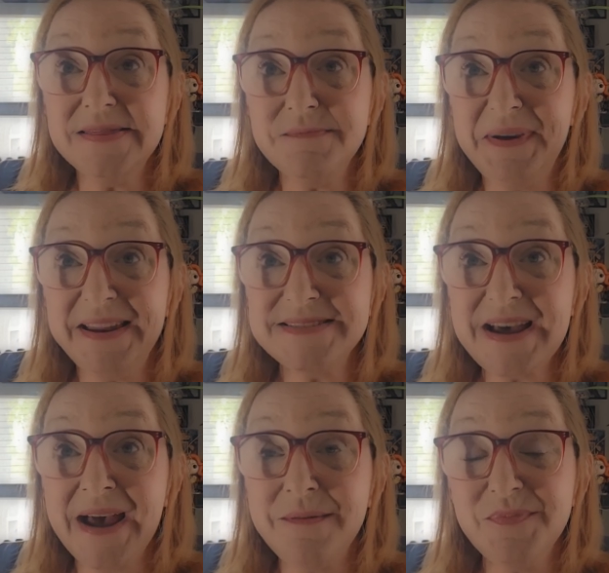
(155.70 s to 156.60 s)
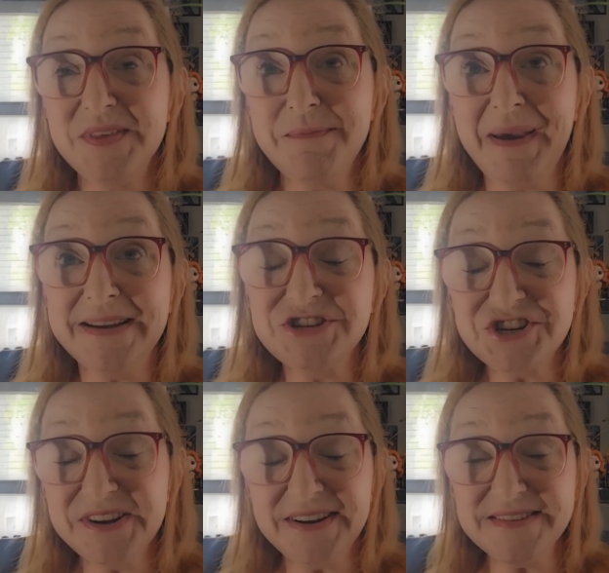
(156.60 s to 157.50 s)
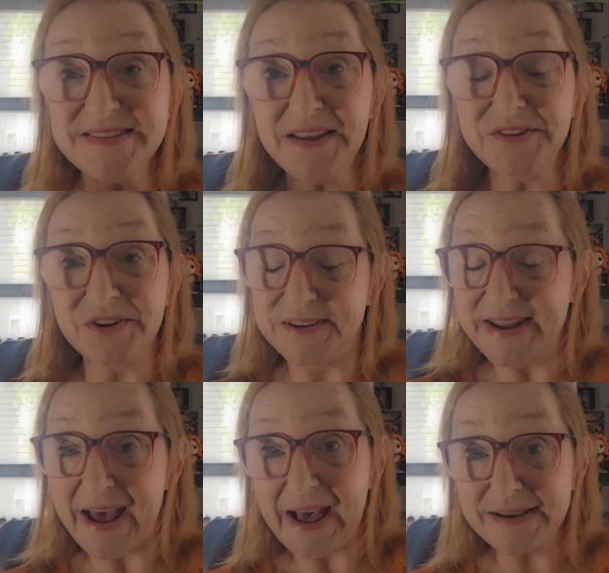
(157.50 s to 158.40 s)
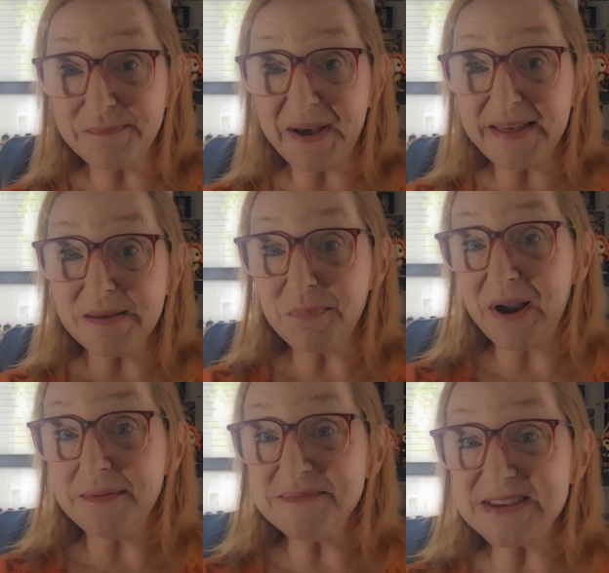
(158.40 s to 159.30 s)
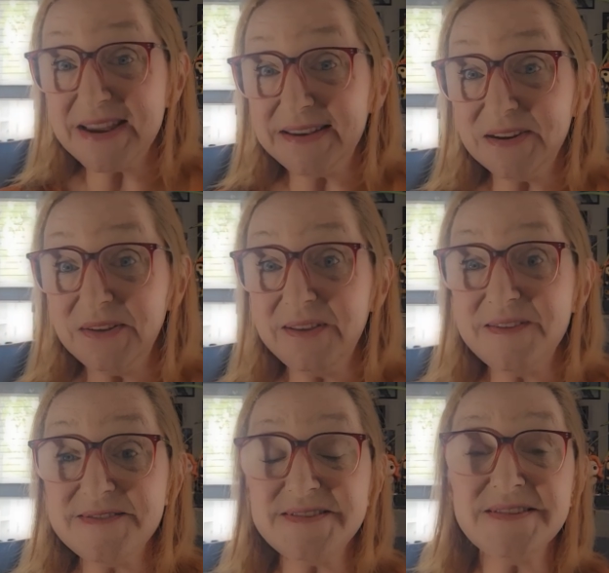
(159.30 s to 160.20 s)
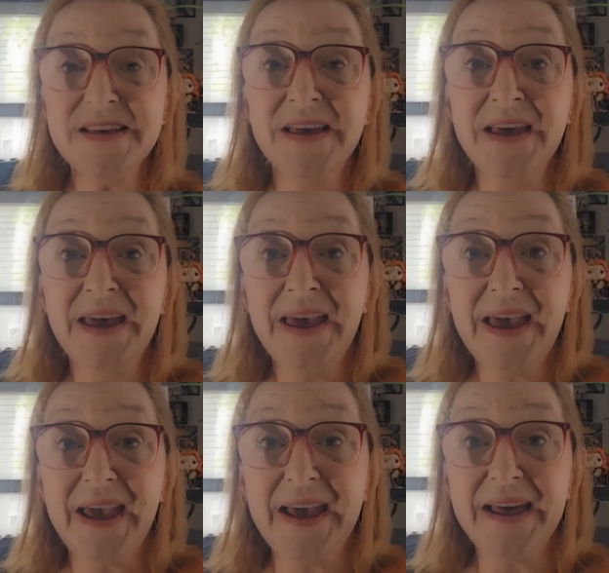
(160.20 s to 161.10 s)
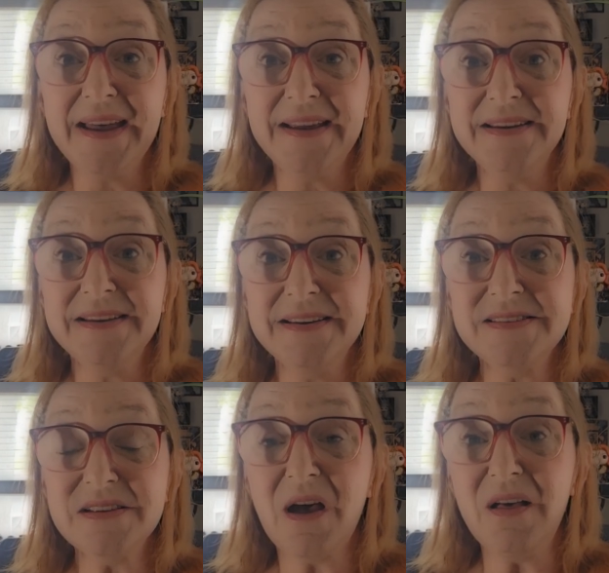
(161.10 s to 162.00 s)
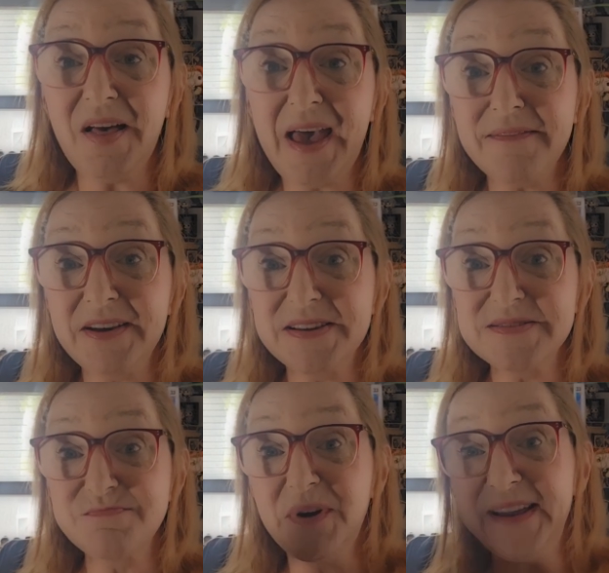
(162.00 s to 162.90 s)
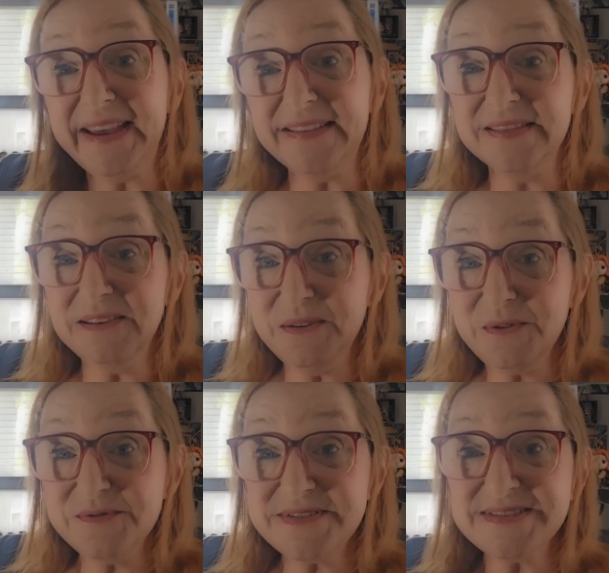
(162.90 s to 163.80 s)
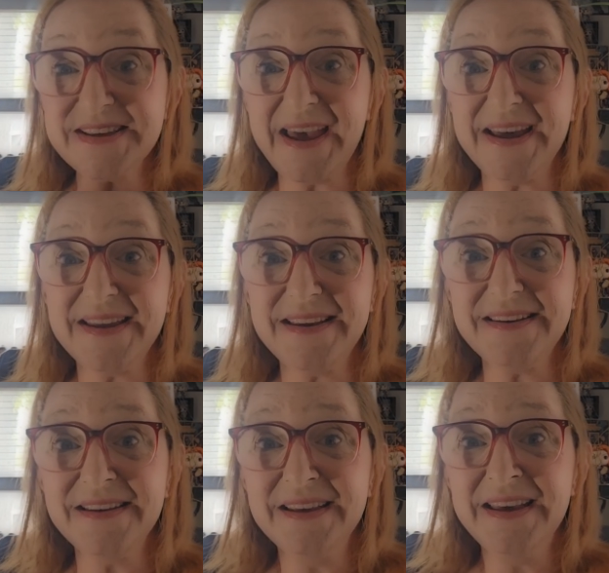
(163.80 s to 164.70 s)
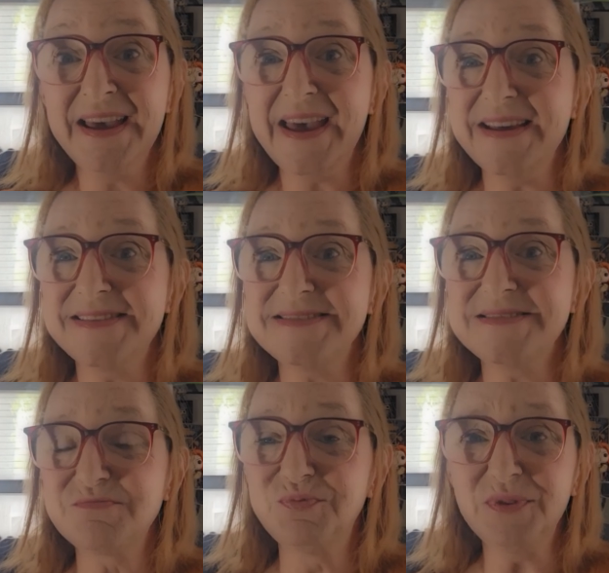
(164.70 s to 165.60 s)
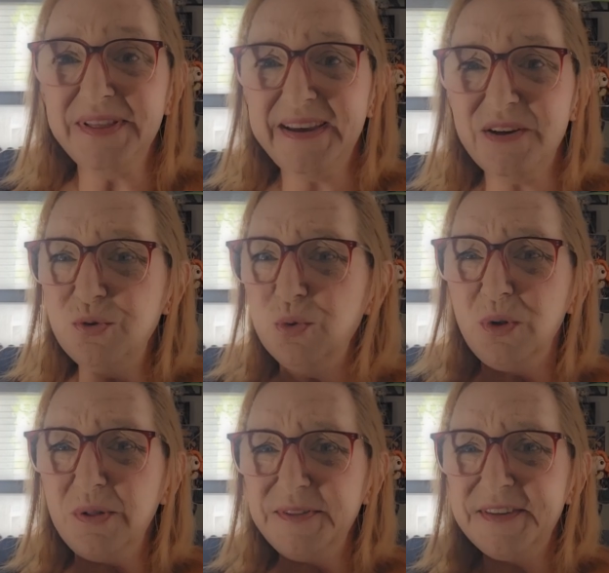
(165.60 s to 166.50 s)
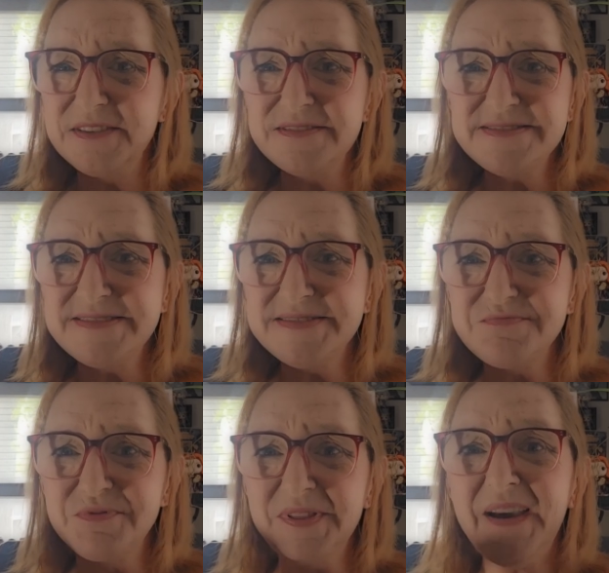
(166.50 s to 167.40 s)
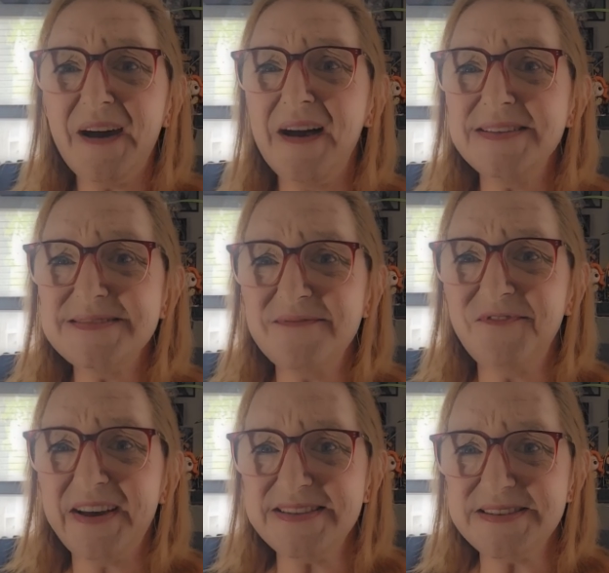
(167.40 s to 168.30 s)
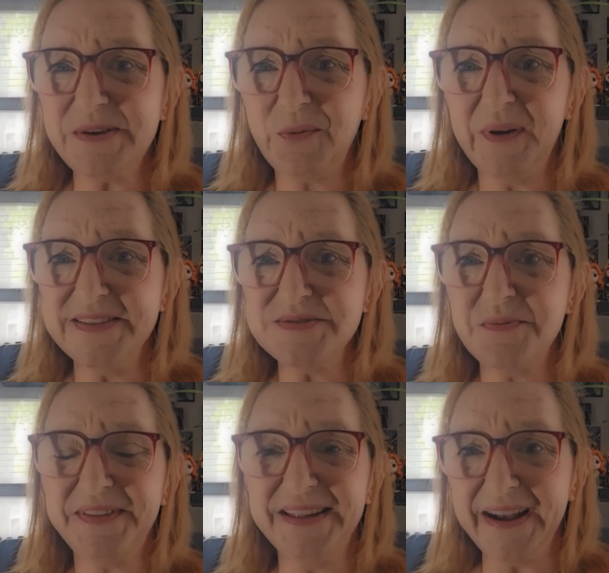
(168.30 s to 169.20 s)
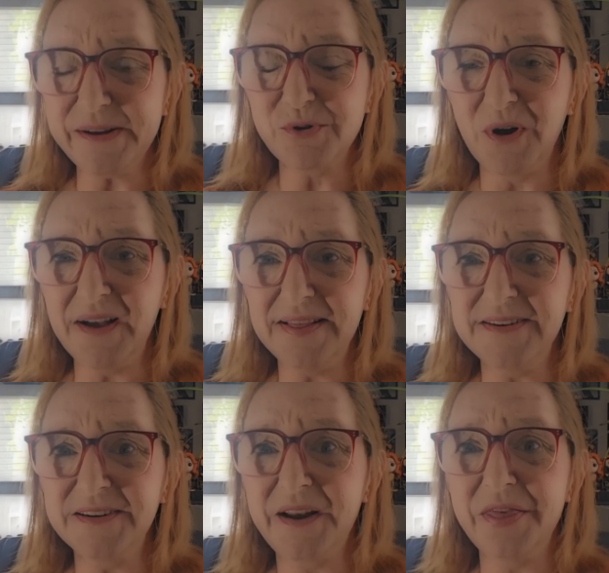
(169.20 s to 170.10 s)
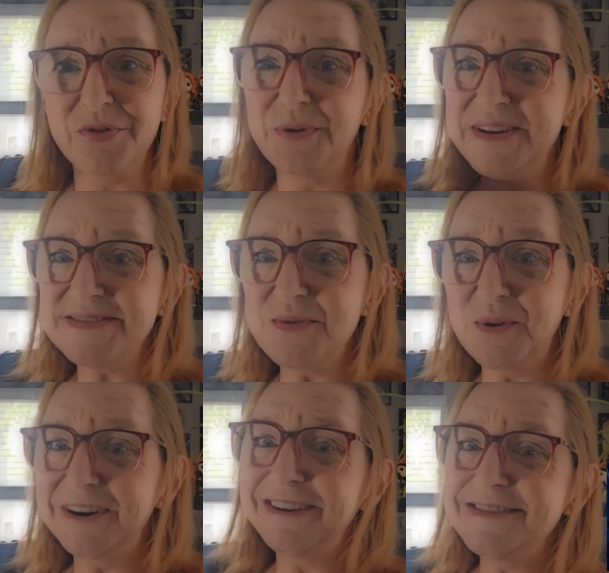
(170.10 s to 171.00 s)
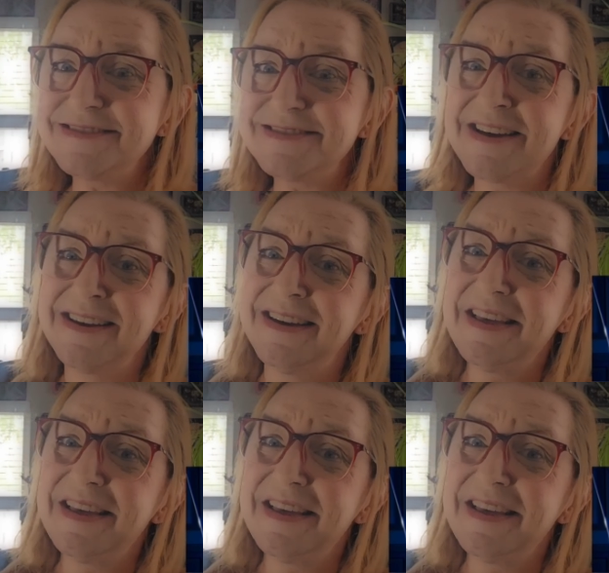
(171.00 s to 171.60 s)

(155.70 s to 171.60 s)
in the meantime, the mansion is under attack by the Prime Sentinels, and all havoc is breaking loose, and it's really cool. There's this really awesome fight sequence with Nightcrawler and the Three Swords.